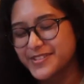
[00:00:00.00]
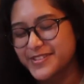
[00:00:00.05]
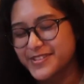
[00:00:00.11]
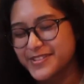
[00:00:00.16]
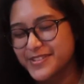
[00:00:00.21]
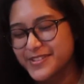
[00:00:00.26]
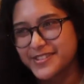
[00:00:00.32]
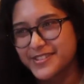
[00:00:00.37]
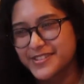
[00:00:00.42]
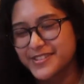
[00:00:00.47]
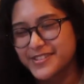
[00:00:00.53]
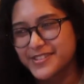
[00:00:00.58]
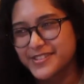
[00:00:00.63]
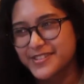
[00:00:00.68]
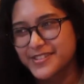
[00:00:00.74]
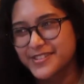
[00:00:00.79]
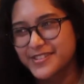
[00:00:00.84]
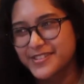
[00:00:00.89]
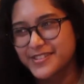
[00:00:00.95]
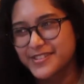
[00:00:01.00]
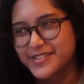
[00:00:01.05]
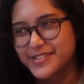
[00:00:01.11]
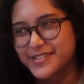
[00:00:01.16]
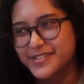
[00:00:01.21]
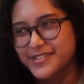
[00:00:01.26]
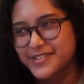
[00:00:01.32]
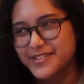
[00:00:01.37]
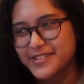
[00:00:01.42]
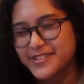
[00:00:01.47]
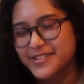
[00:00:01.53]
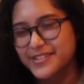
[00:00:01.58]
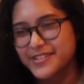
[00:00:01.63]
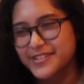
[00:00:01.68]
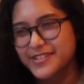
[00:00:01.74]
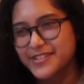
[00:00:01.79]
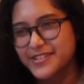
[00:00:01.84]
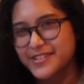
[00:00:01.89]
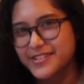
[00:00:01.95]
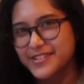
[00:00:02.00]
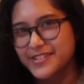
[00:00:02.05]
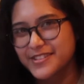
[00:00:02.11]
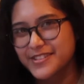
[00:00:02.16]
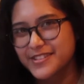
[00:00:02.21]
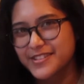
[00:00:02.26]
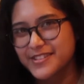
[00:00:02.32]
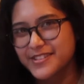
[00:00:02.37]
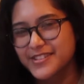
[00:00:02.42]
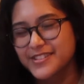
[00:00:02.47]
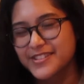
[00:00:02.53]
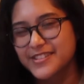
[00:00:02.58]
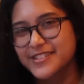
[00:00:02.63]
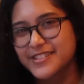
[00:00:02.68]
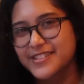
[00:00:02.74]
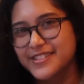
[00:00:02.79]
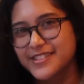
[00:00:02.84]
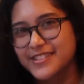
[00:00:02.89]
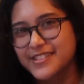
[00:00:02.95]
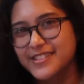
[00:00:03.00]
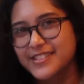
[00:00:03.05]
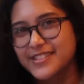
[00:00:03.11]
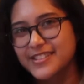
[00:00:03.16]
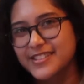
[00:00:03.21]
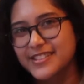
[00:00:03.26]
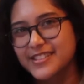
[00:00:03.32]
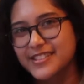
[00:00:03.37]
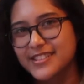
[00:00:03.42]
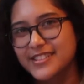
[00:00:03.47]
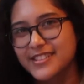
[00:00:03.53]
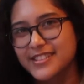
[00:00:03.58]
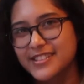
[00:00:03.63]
The person shown says nothing.